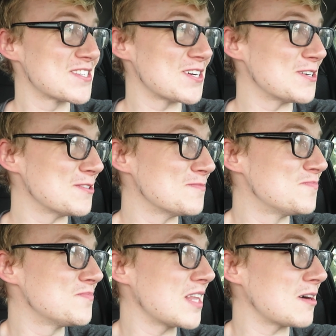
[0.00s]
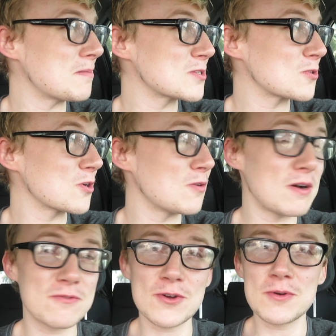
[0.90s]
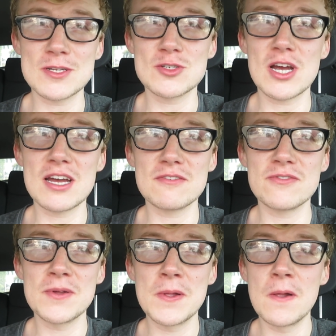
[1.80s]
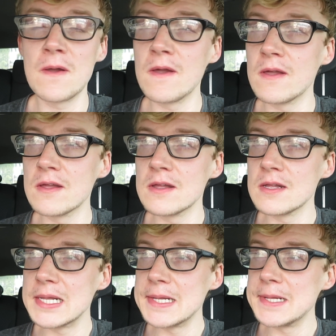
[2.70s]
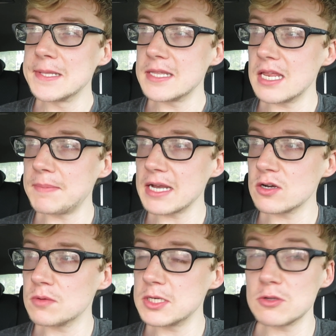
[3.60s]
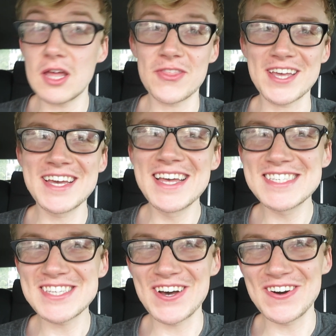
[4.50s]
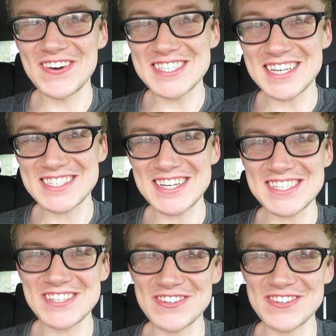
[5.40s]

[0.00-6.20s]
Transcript: So now I'm just gonna go out for a quick drive and head back home and do nothing. So I'll talk to you guys